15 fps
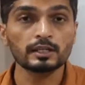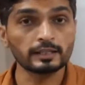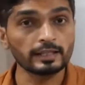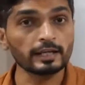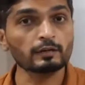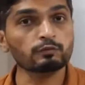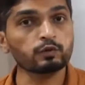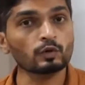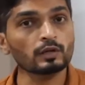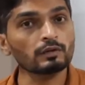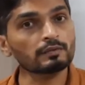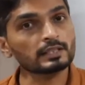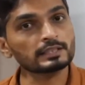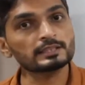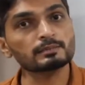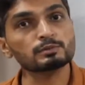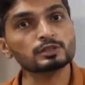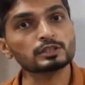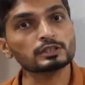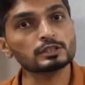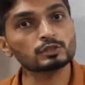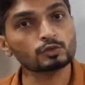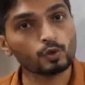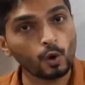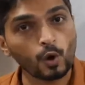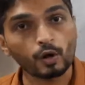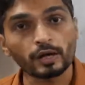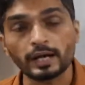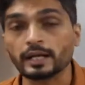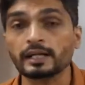Therefore, our assumption is
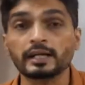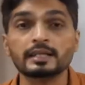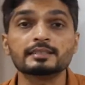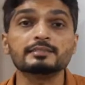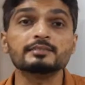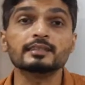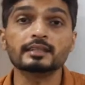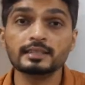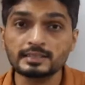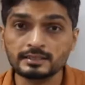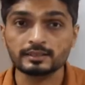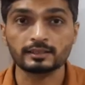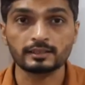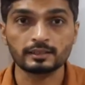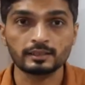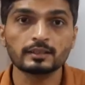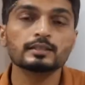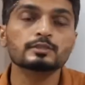wrong and hence the result.